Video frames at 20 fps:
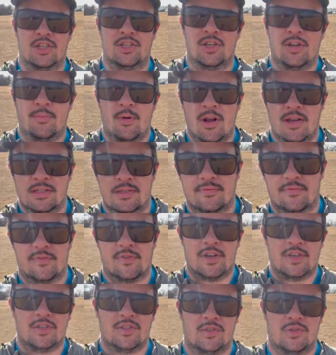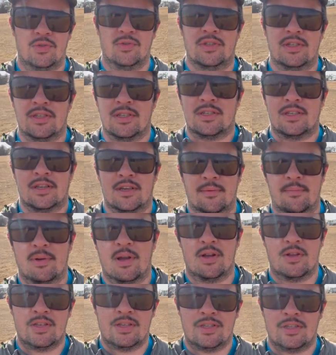should have brought some fresh Zeus's to
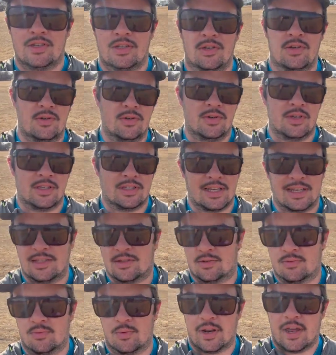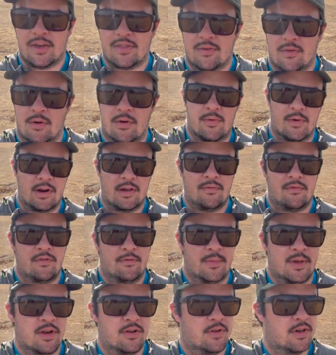compare these two, because that's what I throw and what I'm
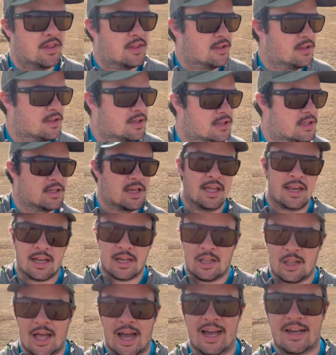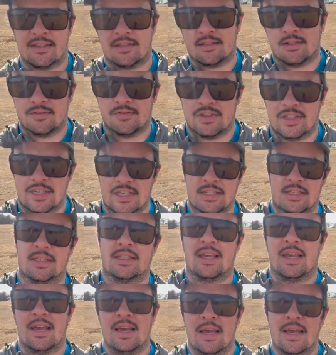familiar with in this kind of class of
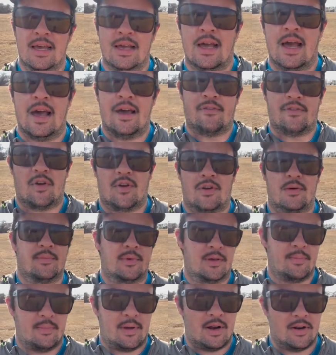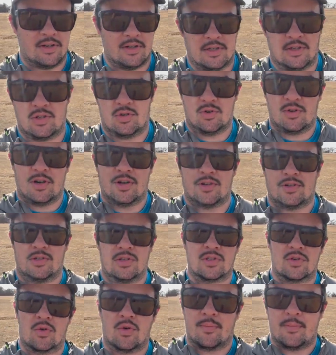disc. I've heard them compared to Destroyers
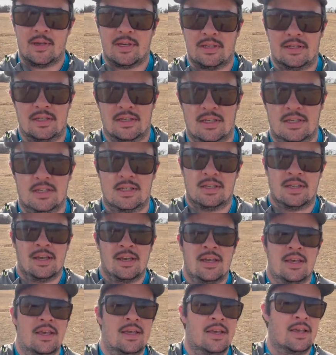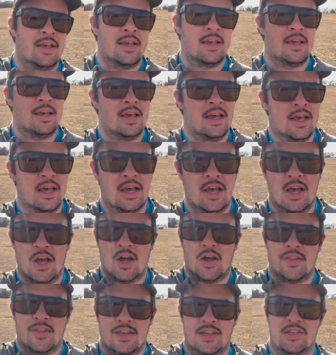and Scorpiuses
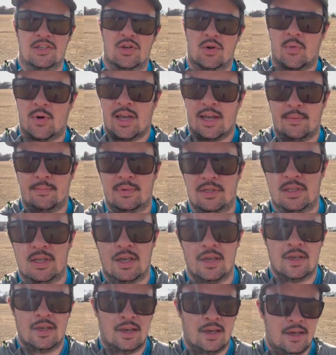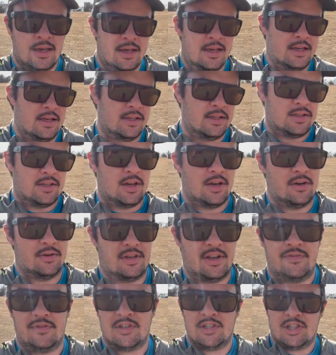on the interwebs. So
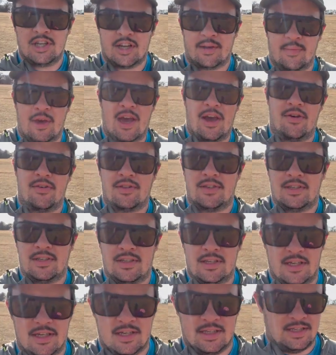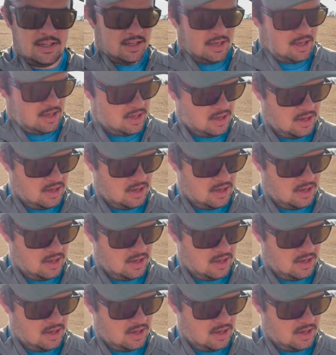definitely check them out. These things